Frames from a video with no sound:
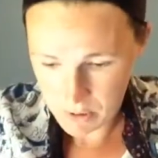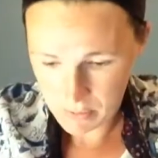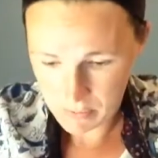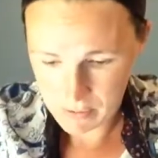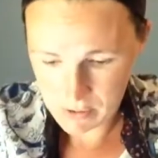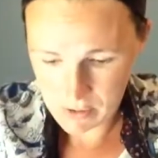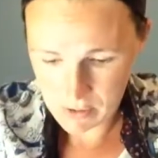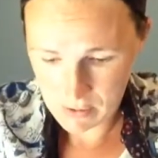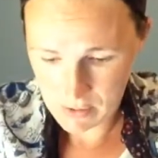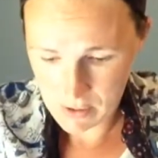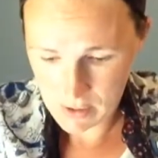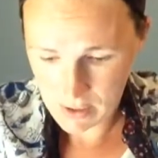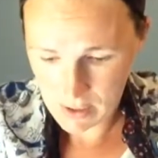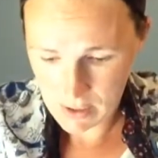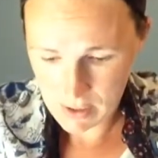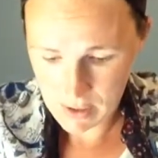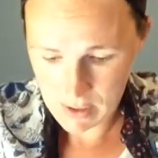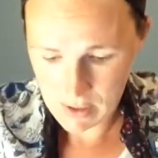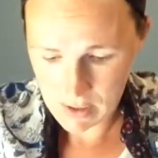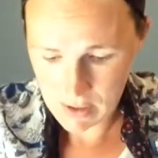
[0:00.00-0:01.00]
able to do it
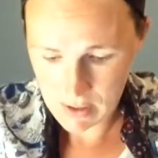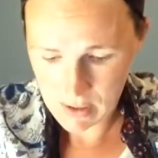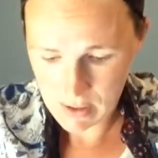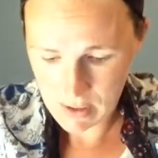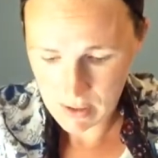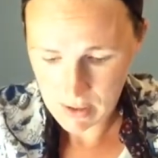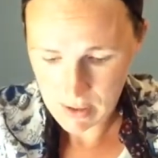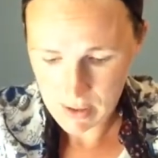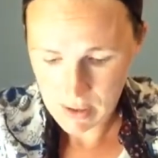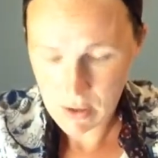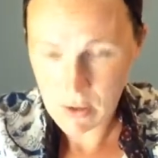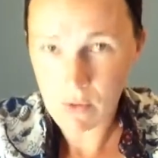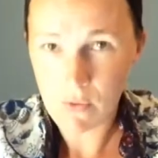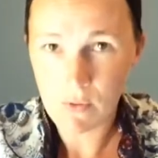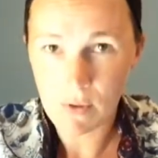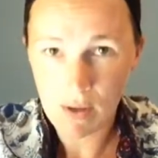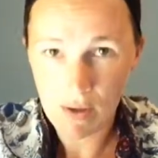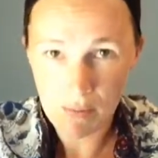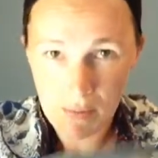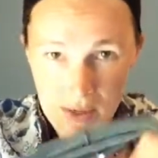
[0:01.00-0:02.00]
like
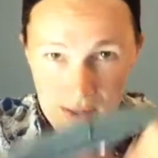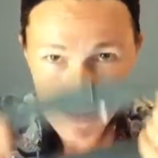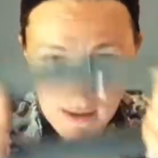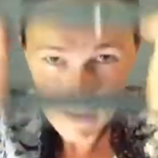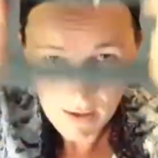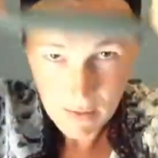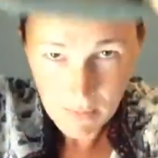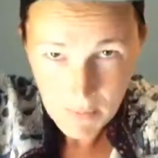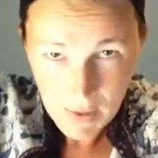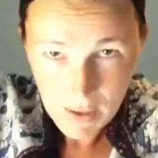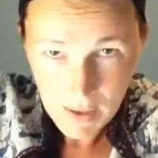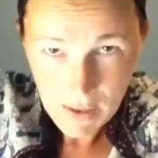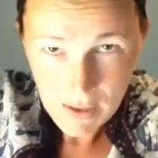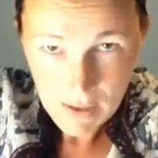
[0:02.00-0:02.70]
without messing up my,